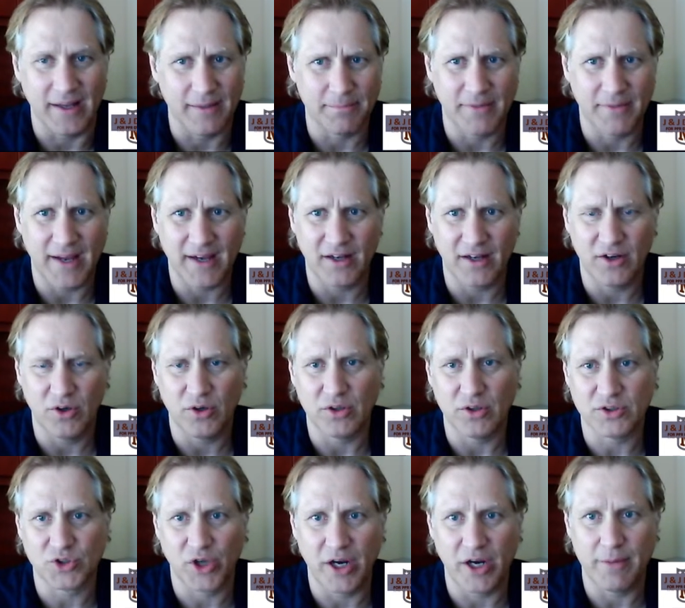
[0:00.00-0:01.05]
I'm not going to go
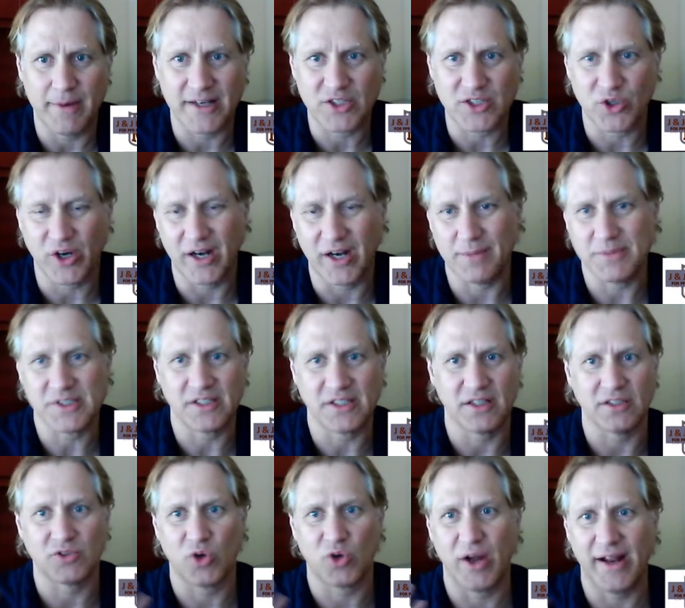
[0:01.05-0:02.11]
trade by trade. I'm just going
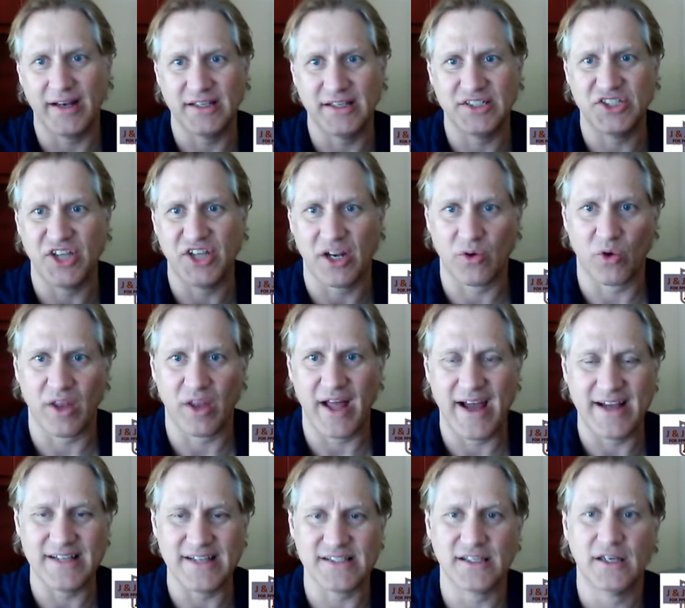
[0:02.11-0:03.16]
to try and
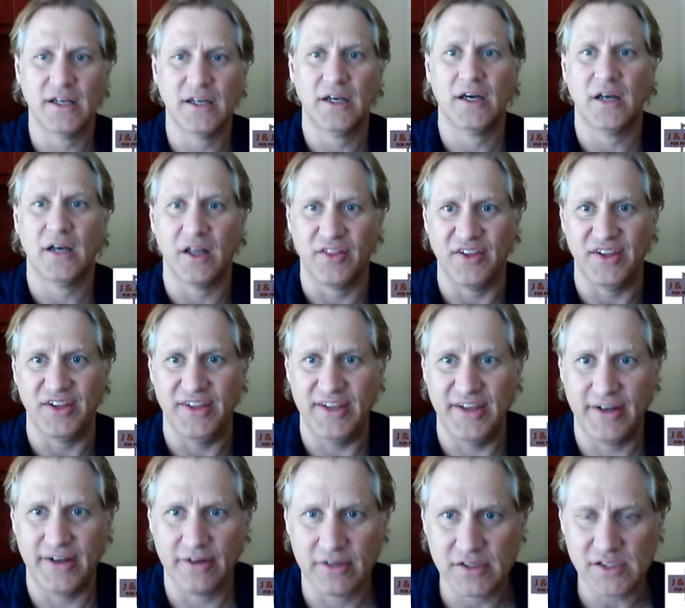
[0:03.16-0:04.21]
generalize the
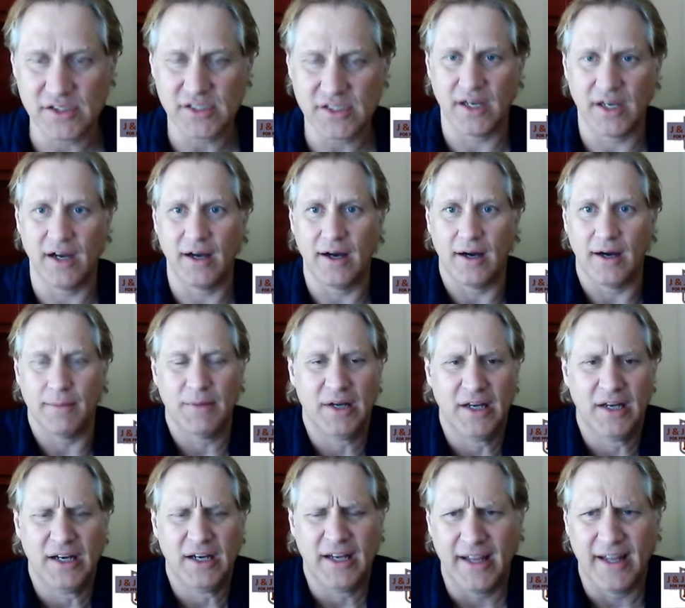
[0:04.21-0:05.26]
years, and
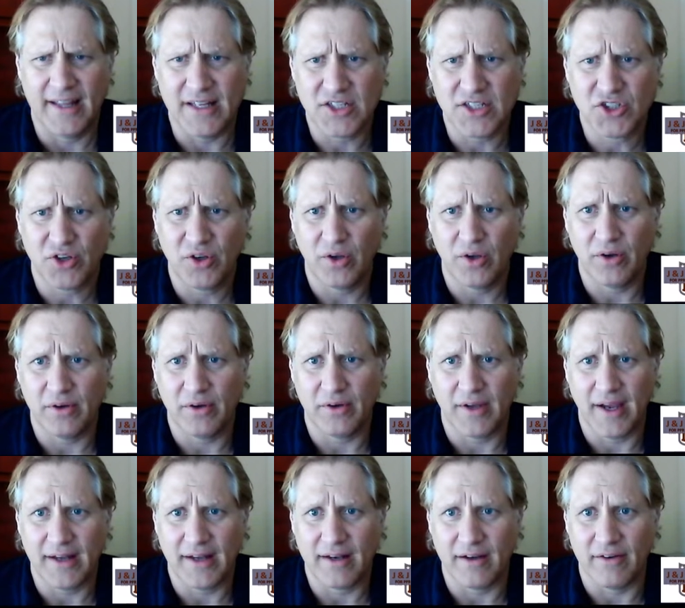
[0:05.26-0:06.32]
then show you
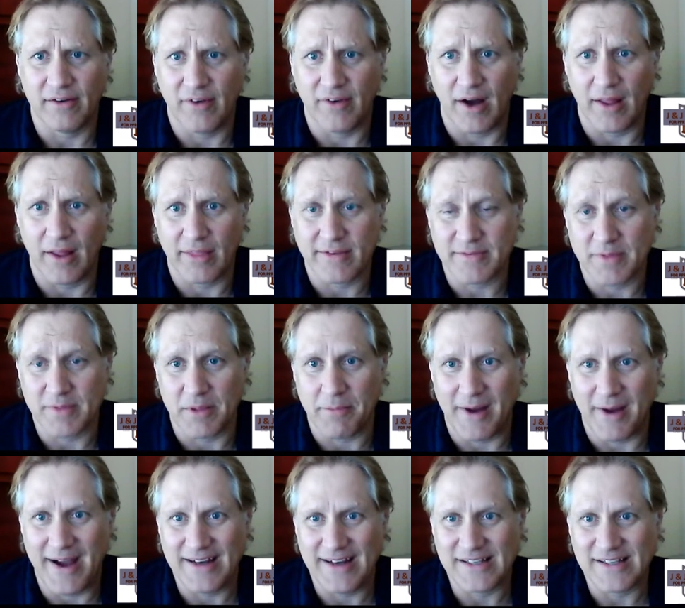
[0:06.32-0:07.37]
kind of some of the
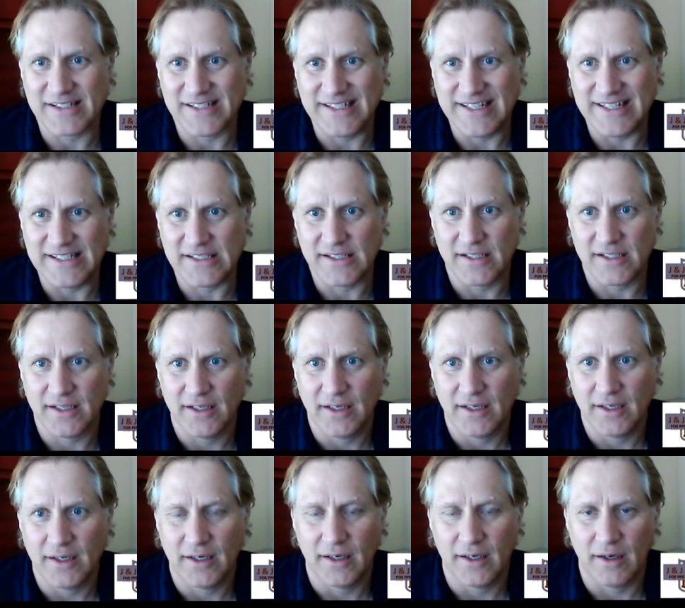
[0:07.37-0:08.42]
behind the scenes
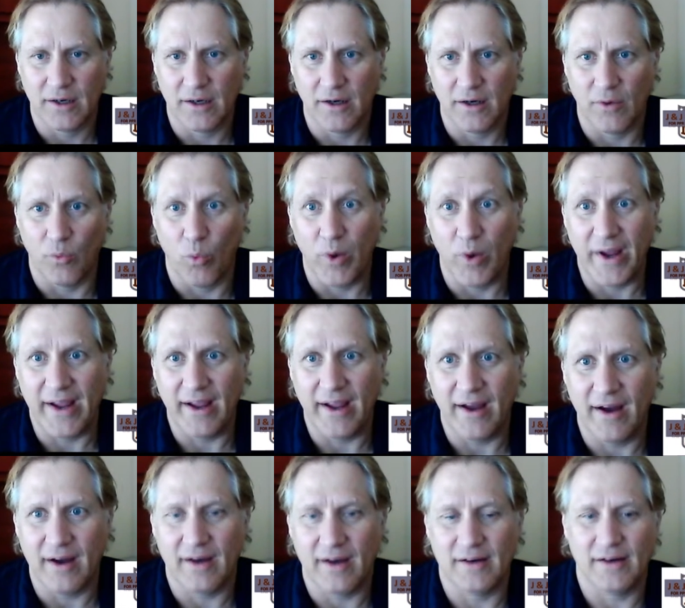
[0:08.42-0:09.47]

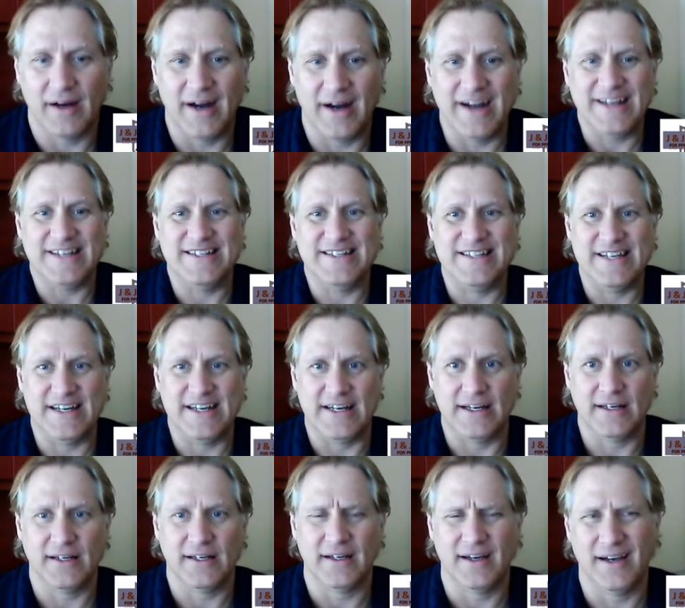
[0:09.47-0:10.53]
way I did
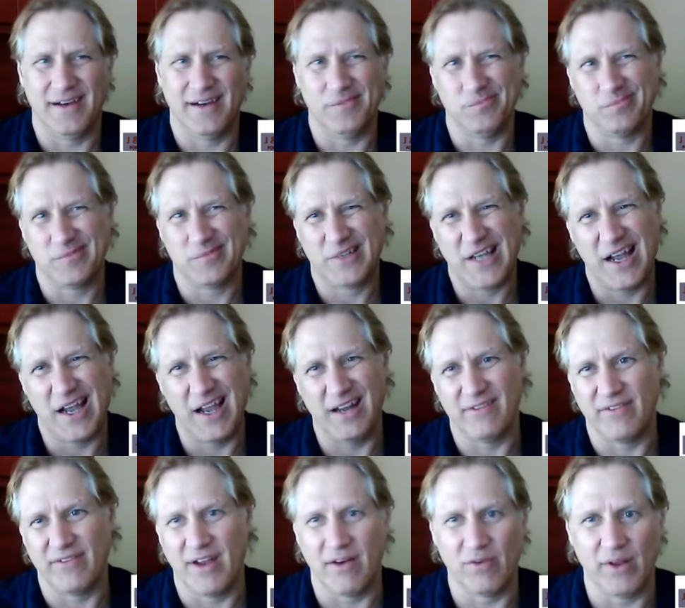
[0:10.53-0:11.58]
it. I'm kind
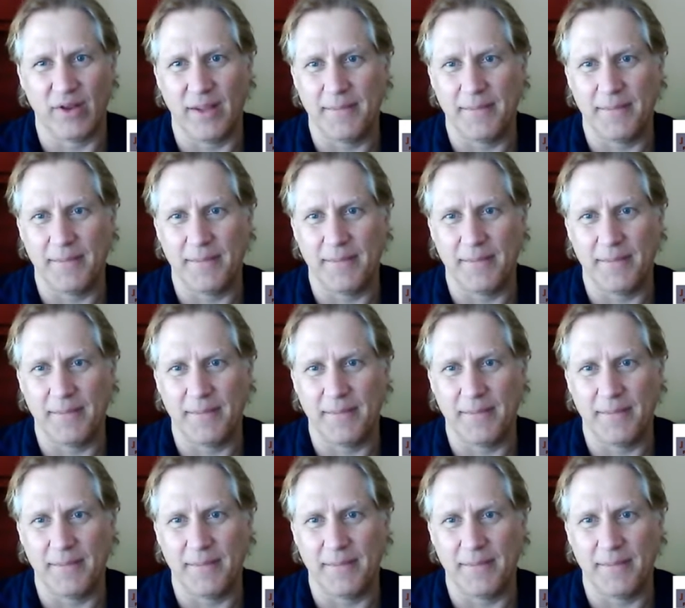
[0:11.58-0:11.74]
of not really.